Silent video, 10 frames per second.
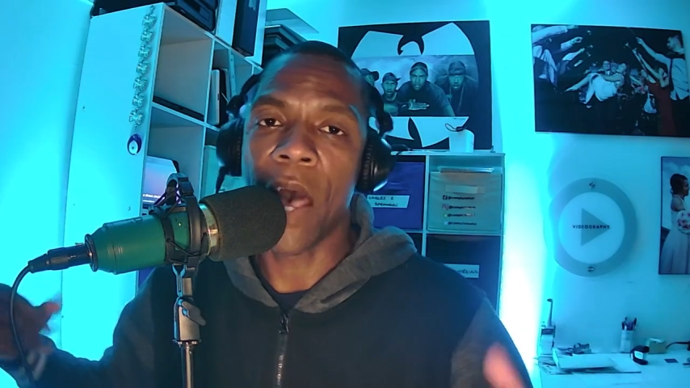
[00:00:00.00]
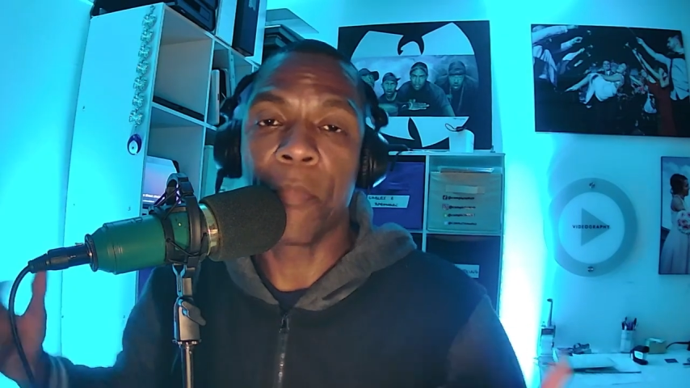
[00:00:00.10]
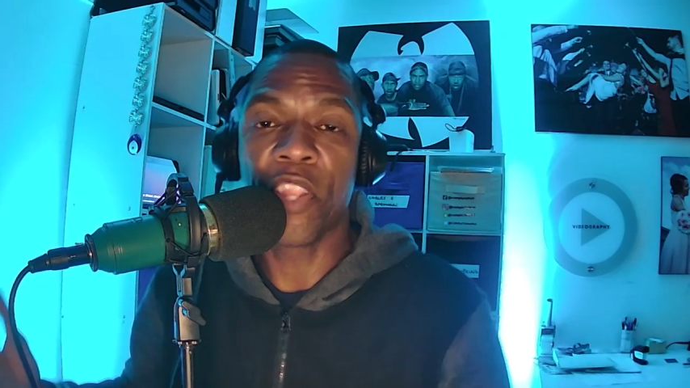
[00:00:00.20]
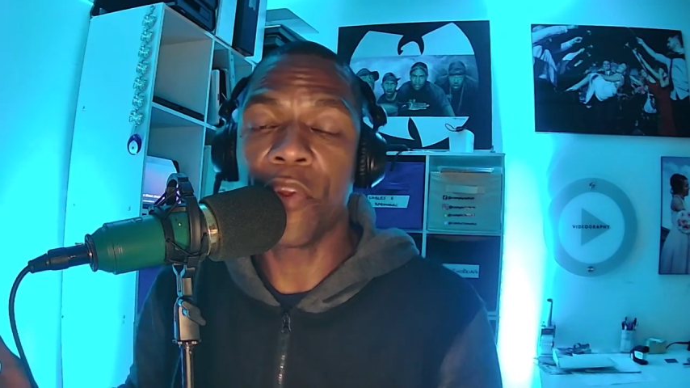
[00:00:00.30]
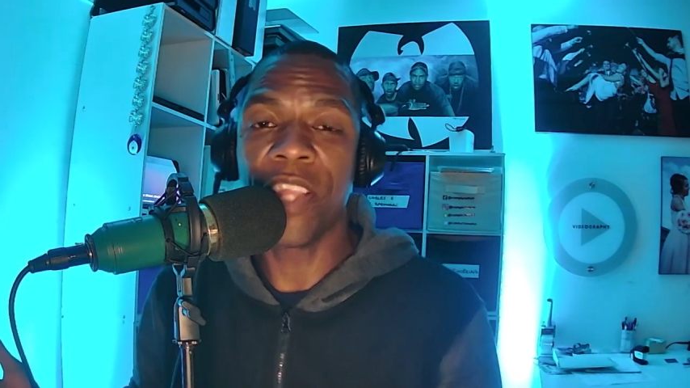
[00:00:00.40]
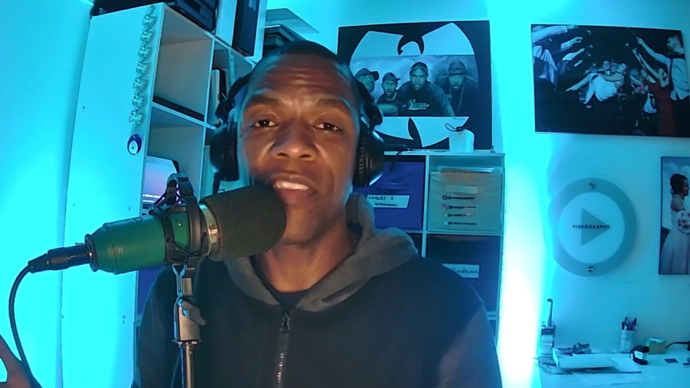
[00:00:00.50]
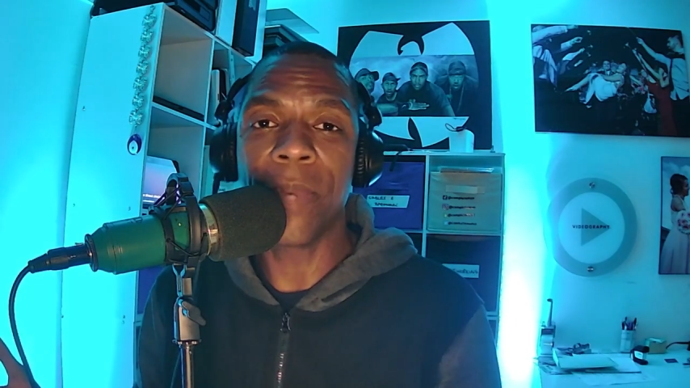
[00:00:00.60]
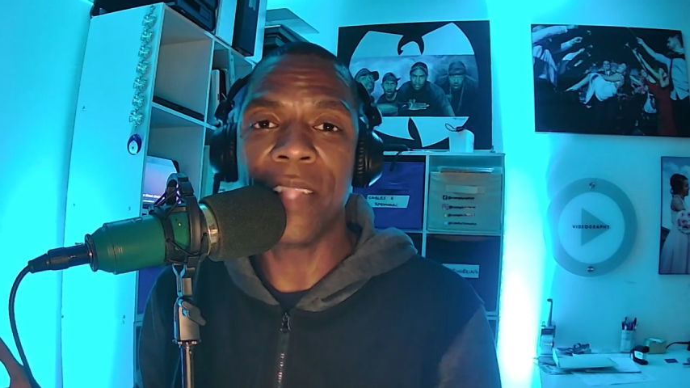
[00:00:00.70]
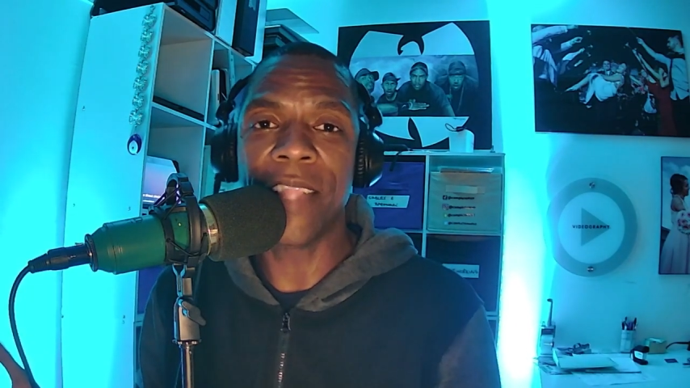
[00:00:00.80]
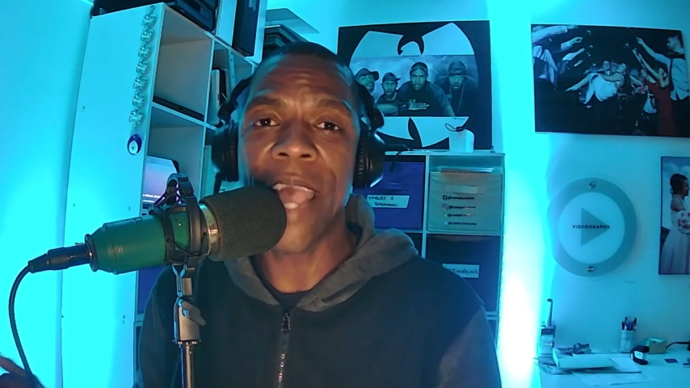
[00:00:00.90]
I'm curious
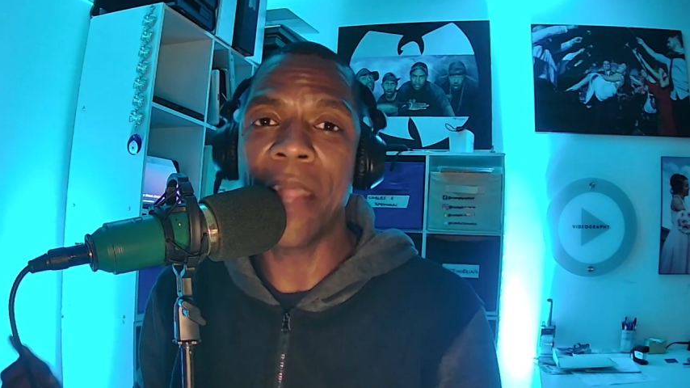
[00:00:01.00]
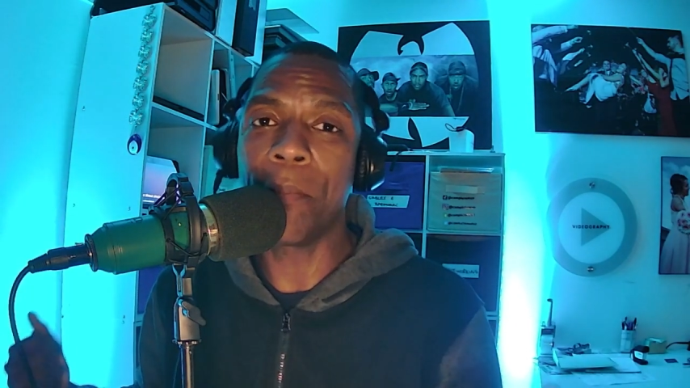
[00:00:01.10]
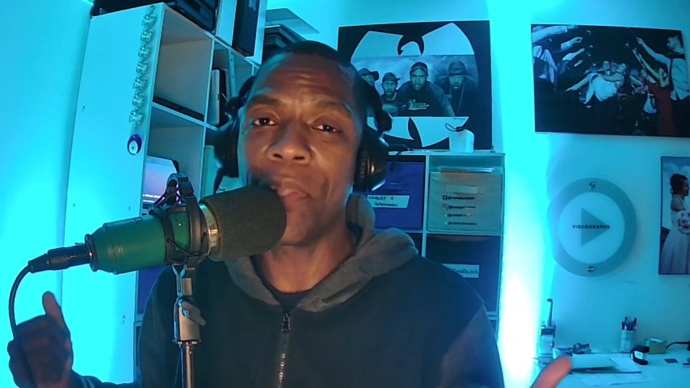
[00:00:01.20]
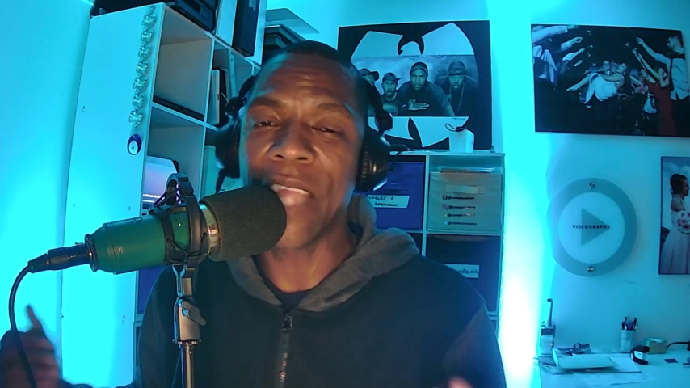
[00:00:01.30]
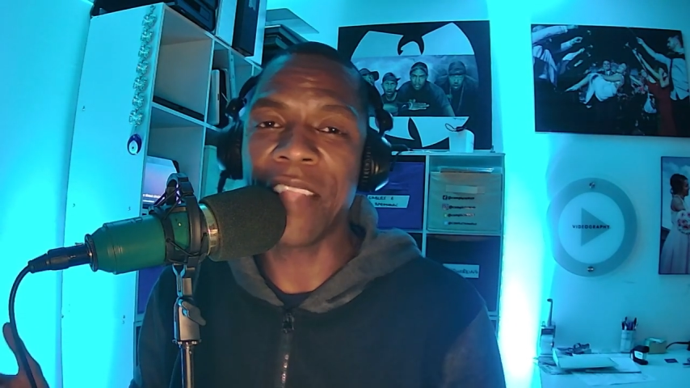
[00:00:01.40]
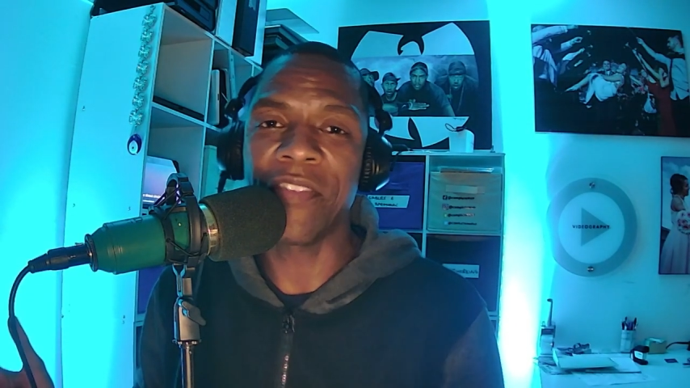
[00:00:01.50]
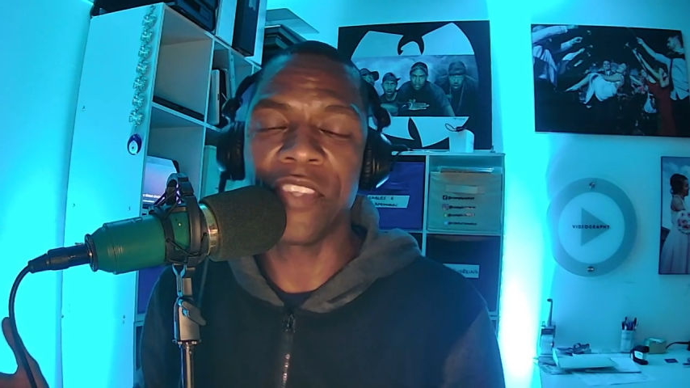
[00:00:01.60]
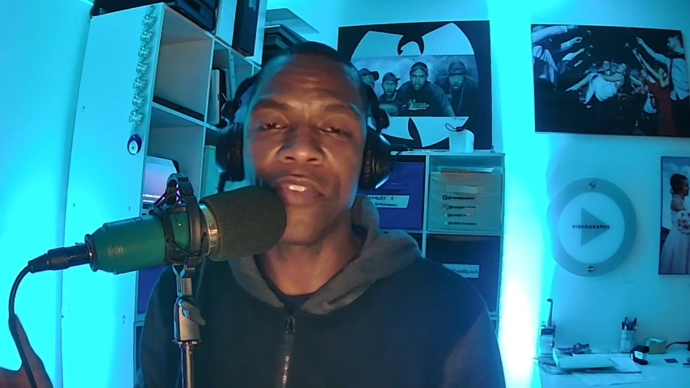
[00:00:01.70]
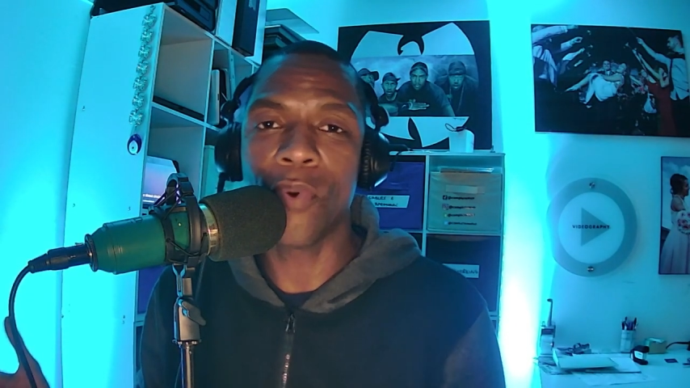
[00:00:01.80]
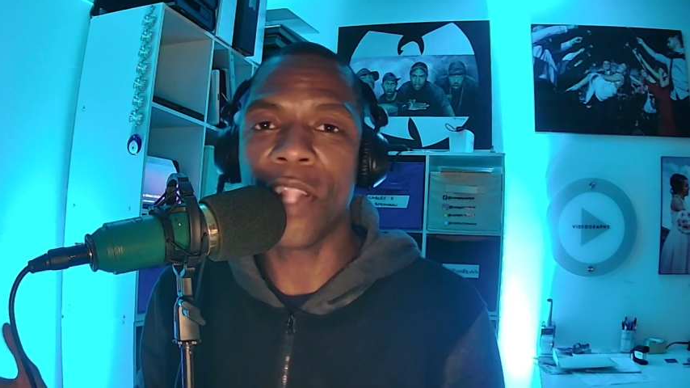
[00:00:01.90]
about that, but that's
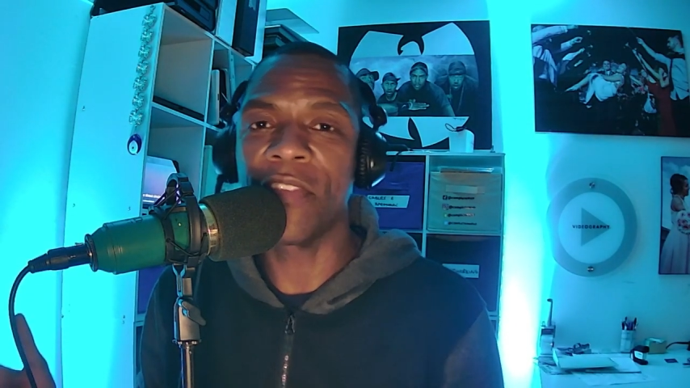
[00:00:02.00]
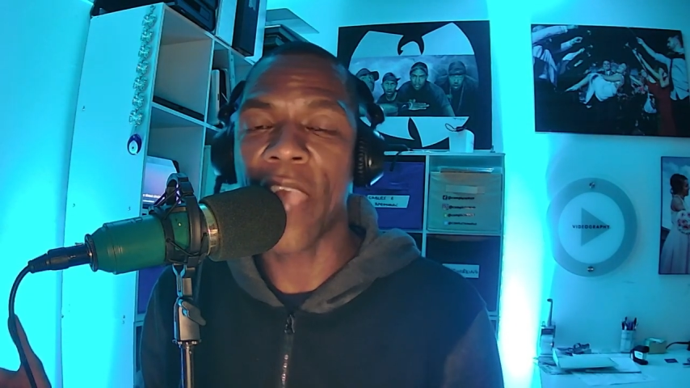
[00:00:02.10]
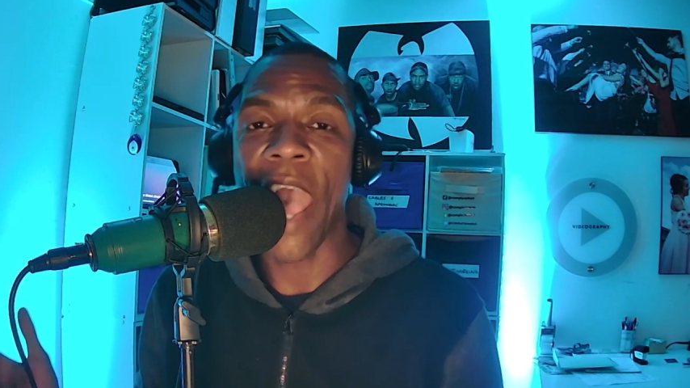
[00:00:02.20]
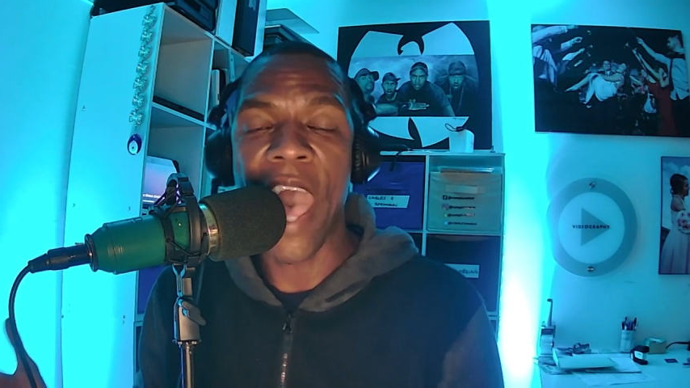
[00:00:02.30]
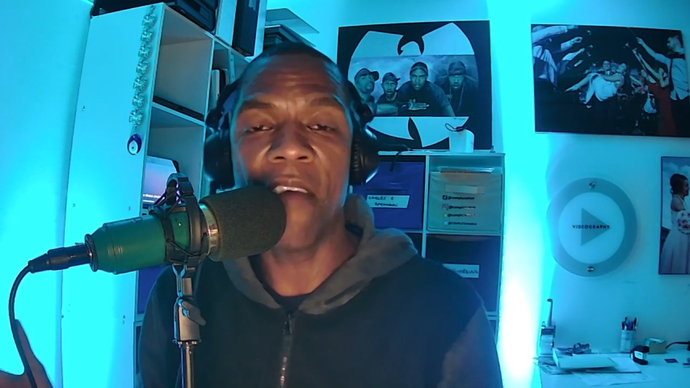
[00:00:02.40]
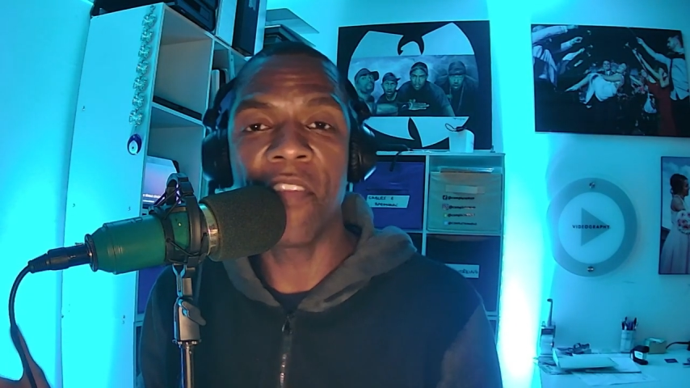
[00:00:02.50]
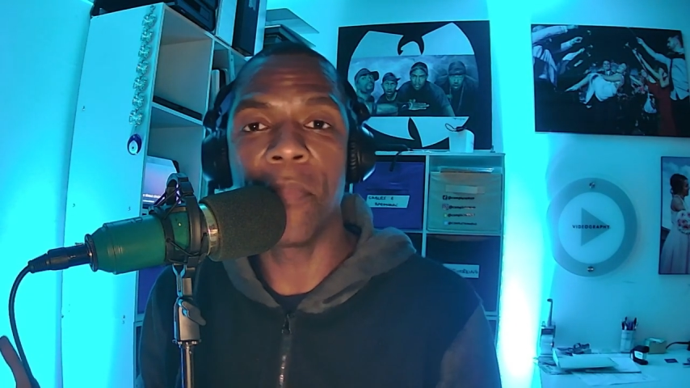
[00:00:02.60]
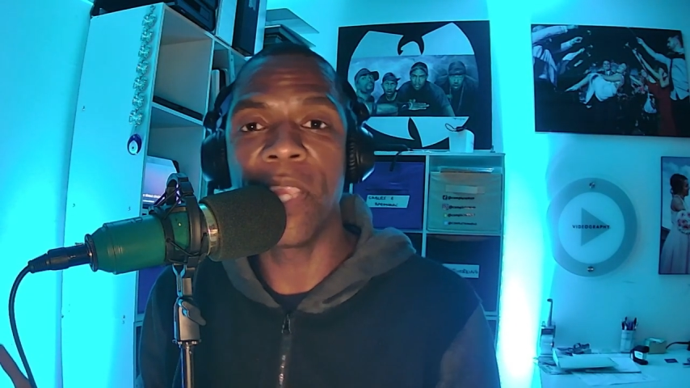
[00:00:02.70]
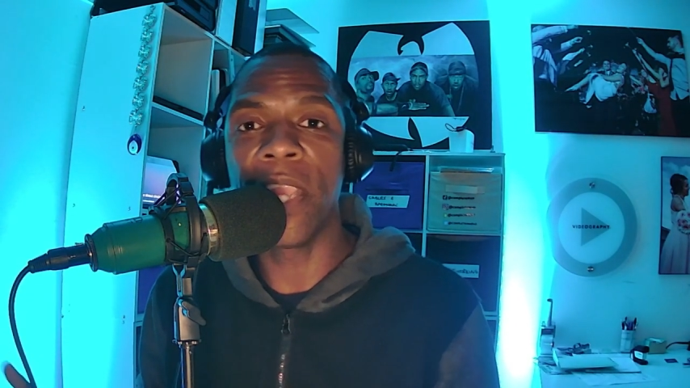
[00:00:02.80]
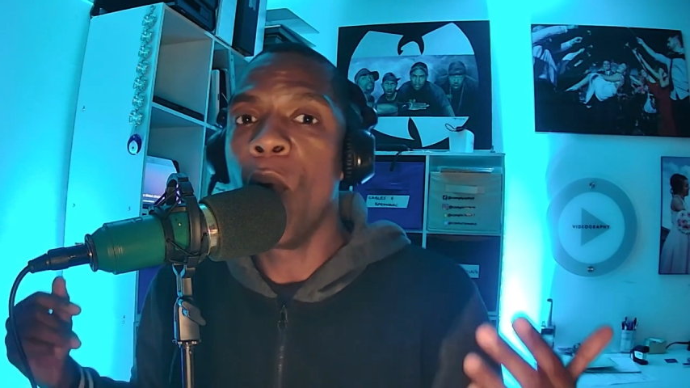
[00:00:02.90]
just going to have to
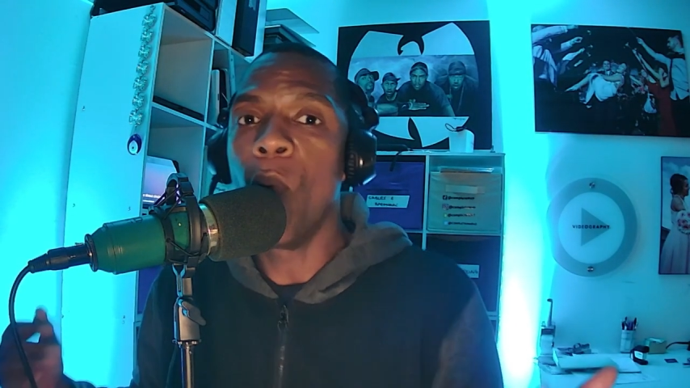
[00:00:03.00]
be